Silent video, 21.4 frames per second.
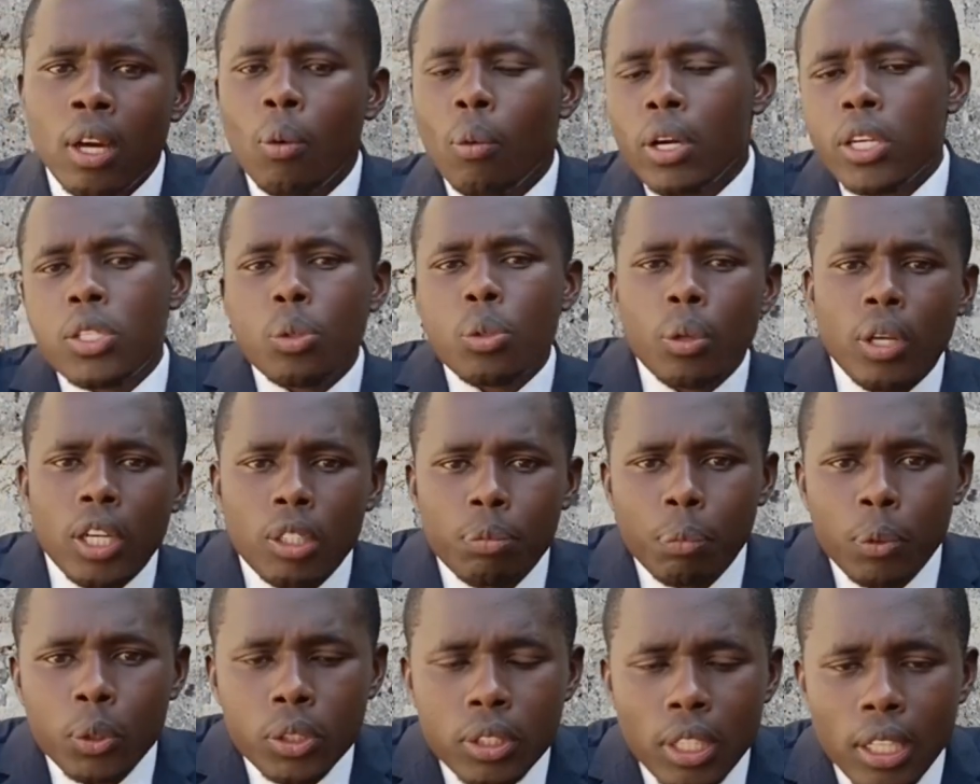Once you get
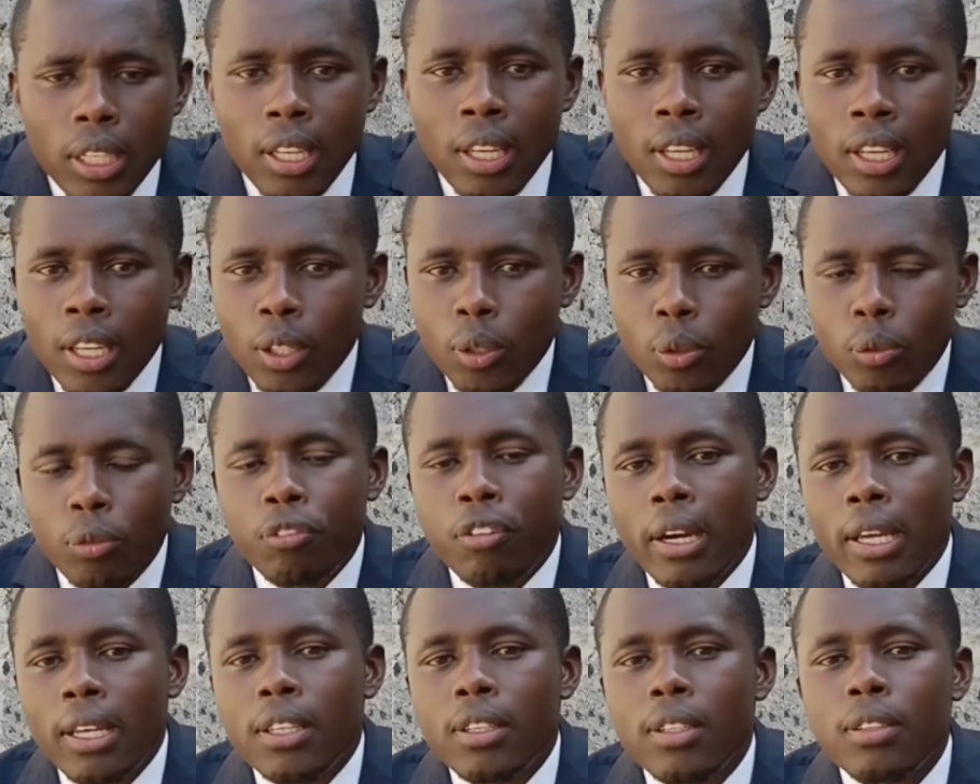posted, you
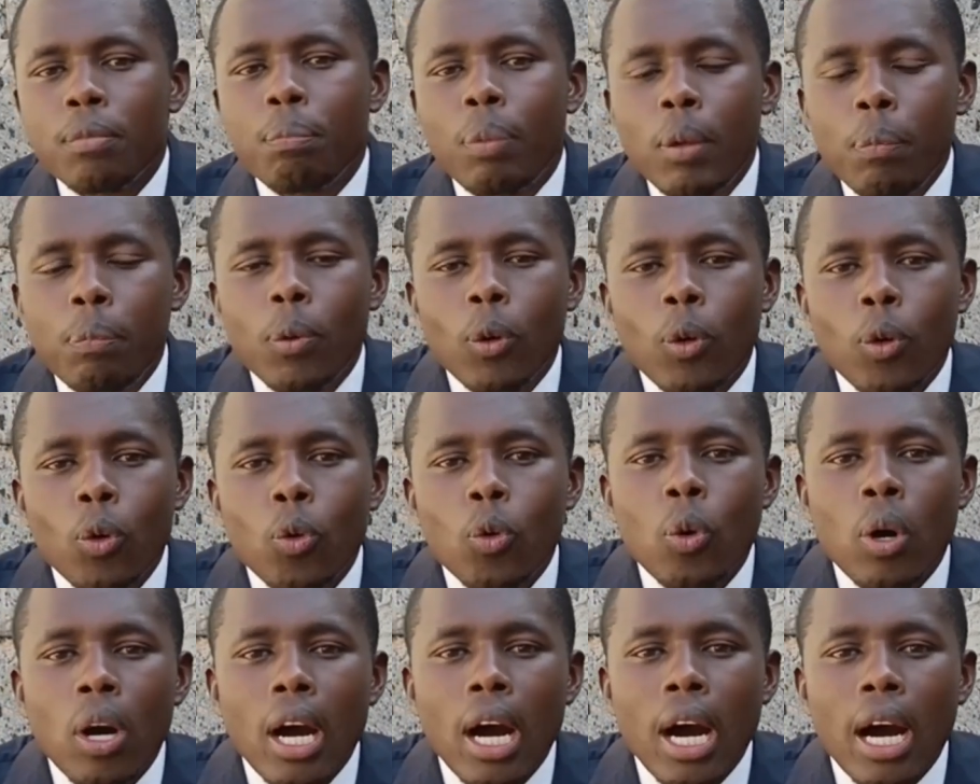find people who
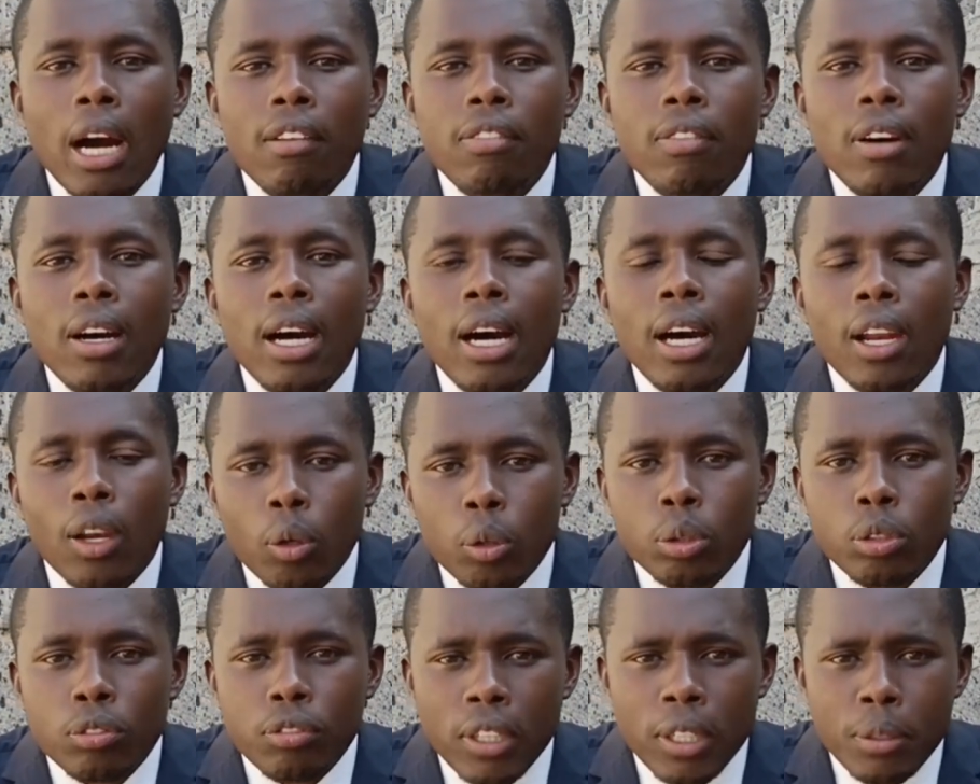have a lot
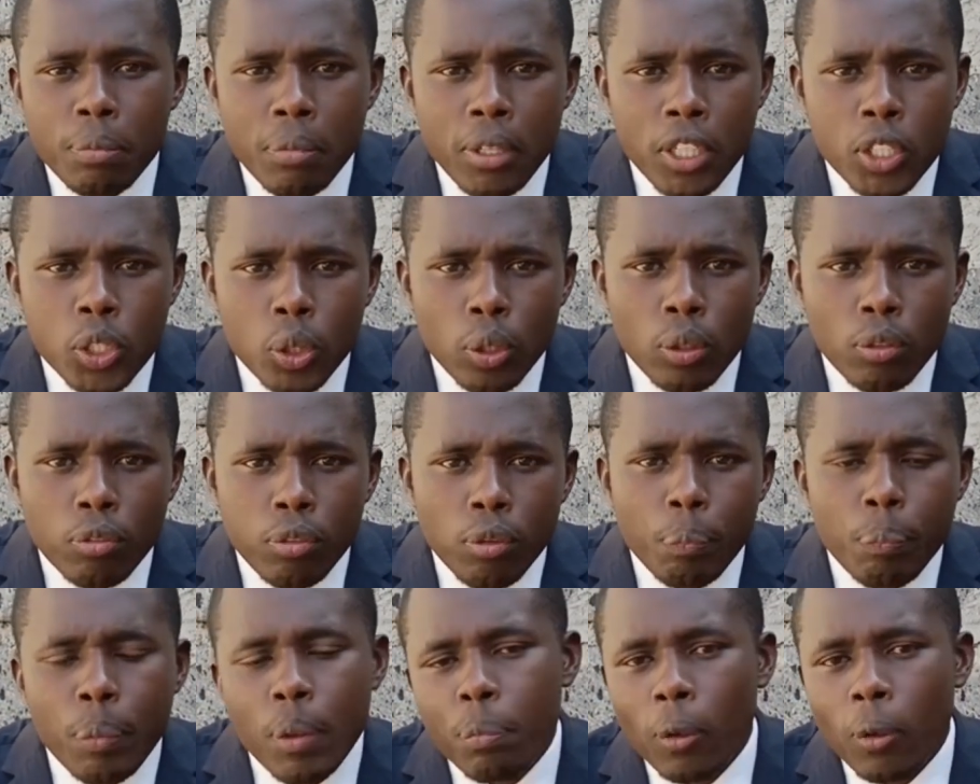of admiration for
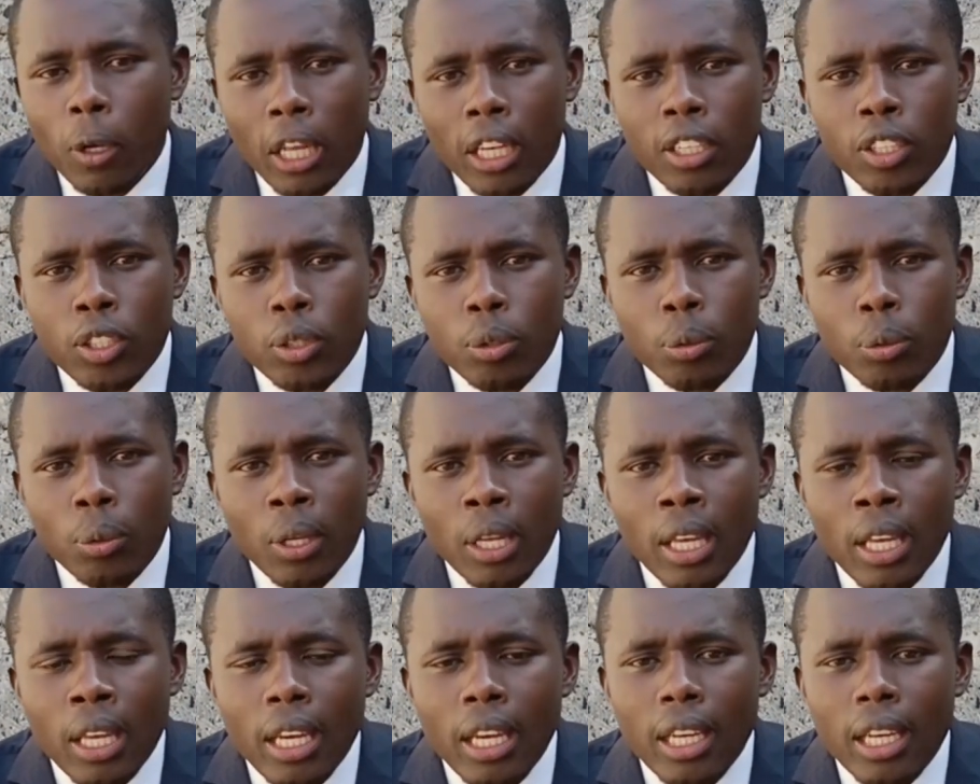people like you,
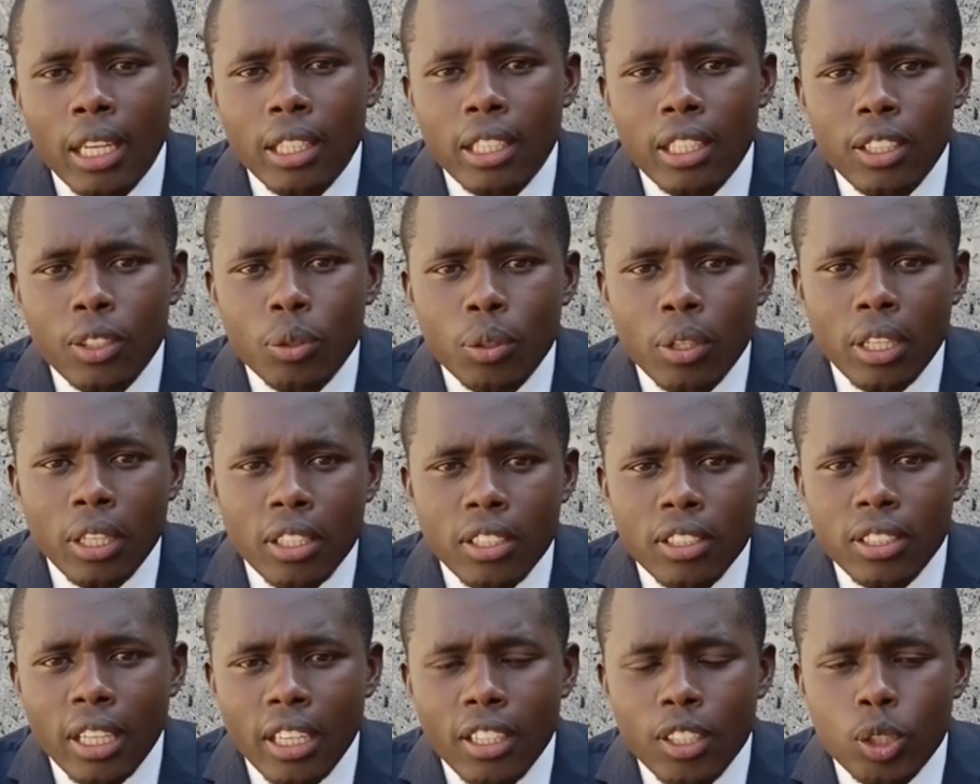and then you can
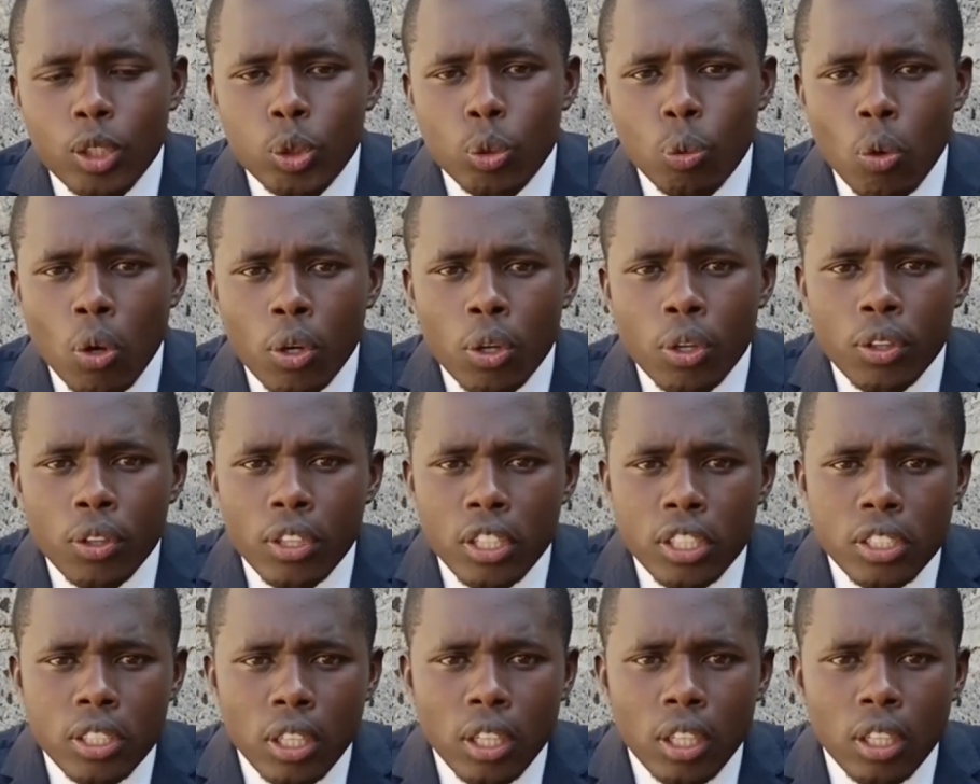decide to walk the
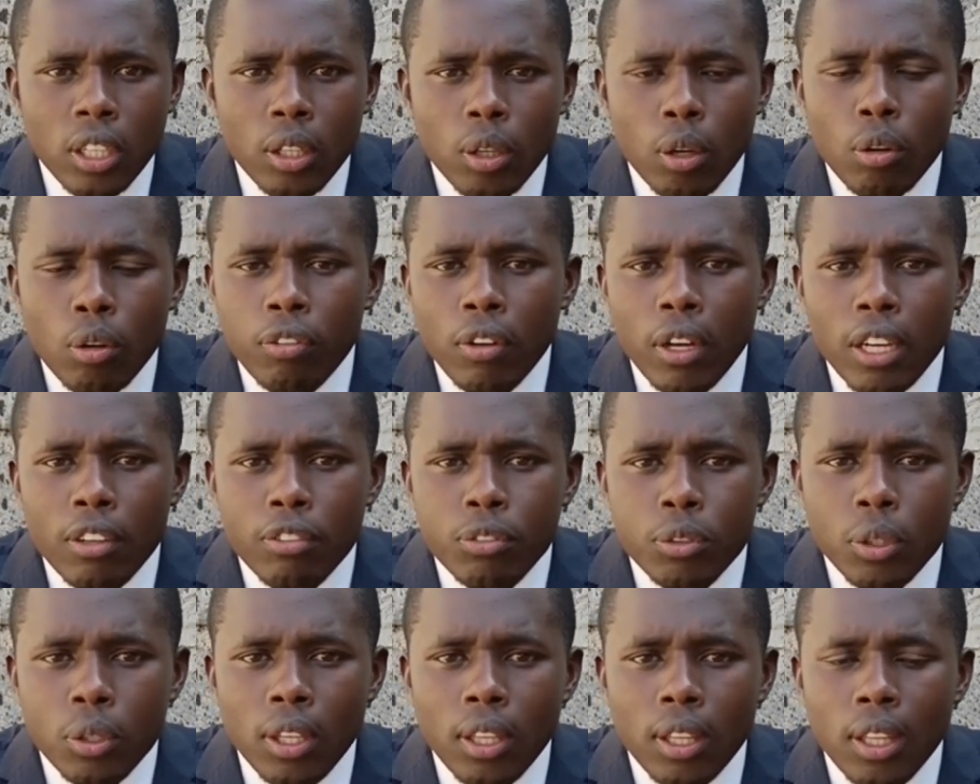journey of life
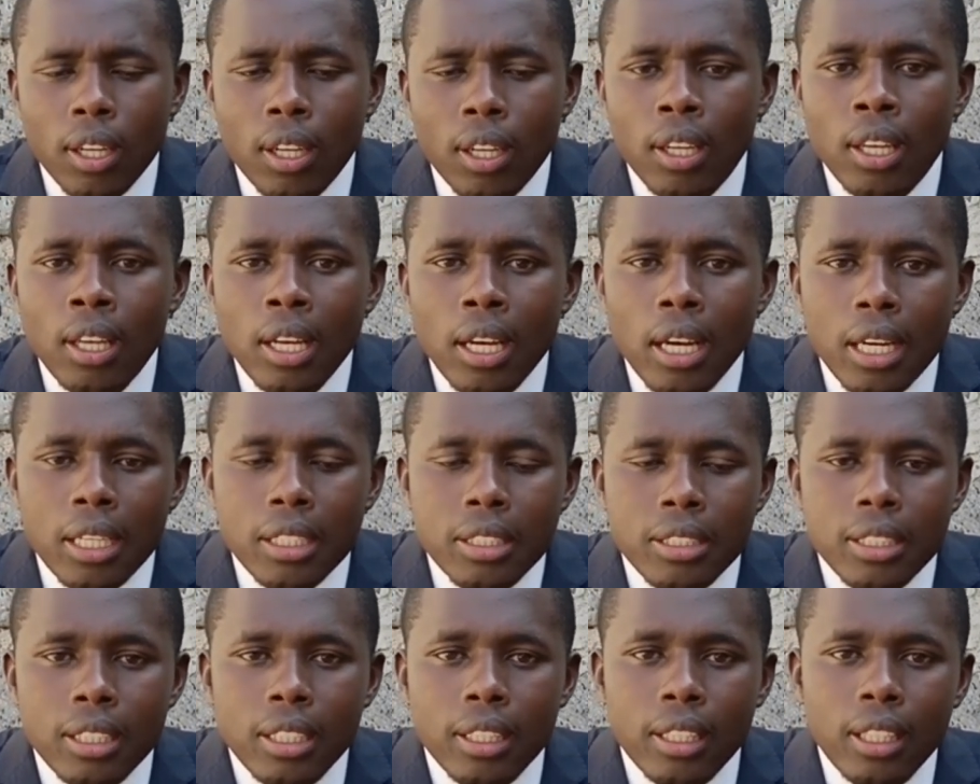together.
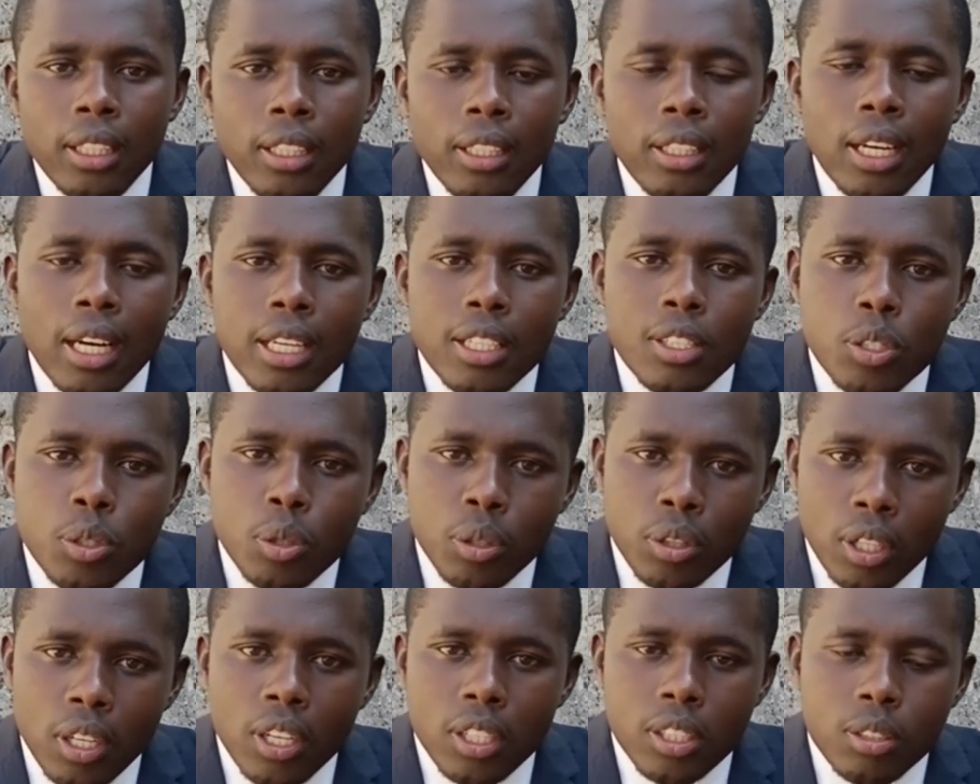Until then, I'll see you
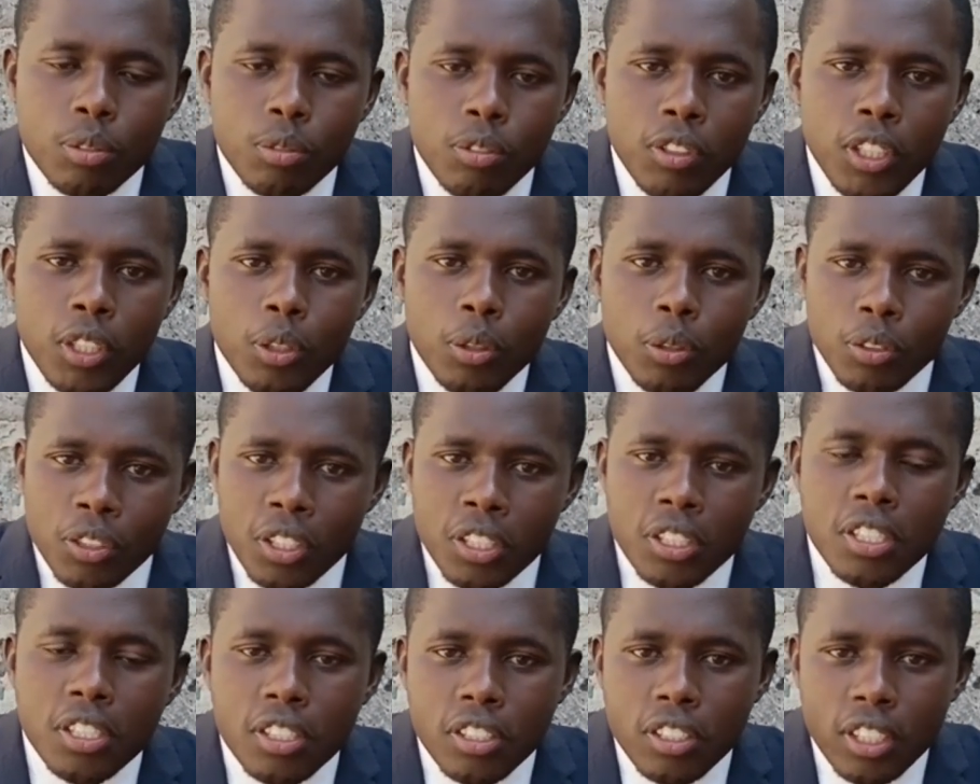in the next video. This
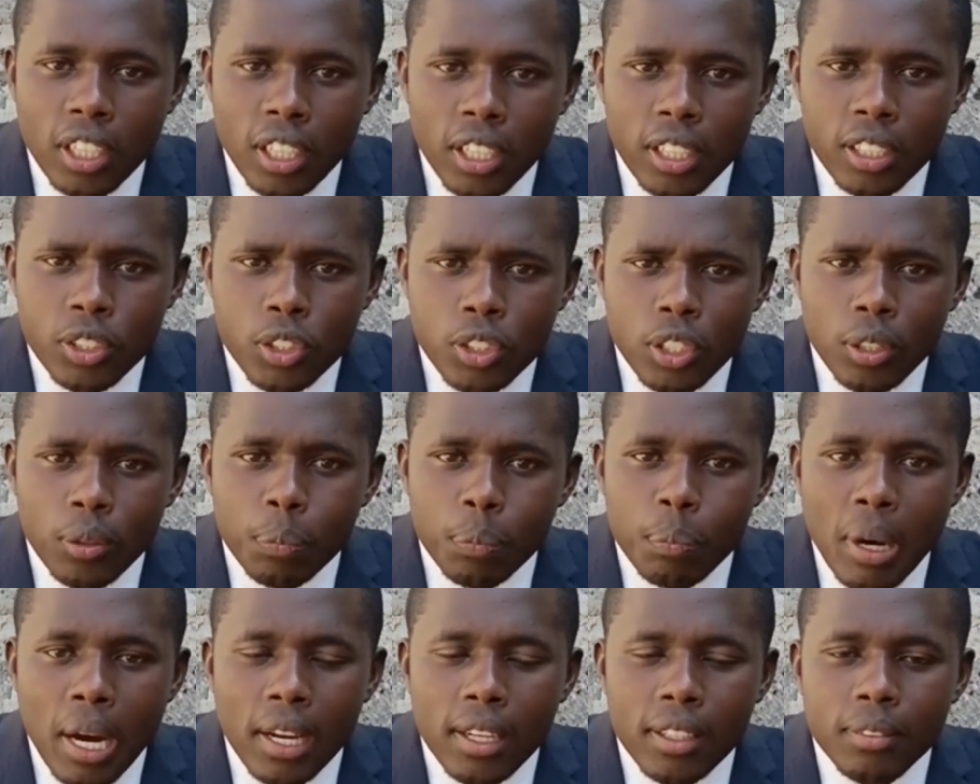is Jenga Nje.
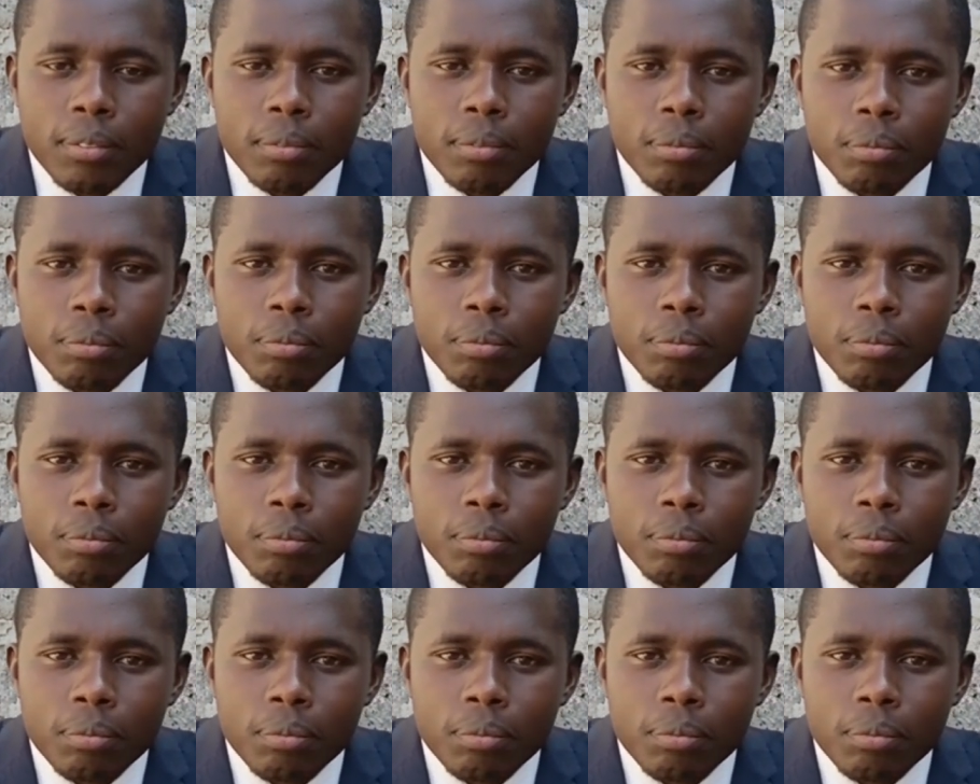Bye.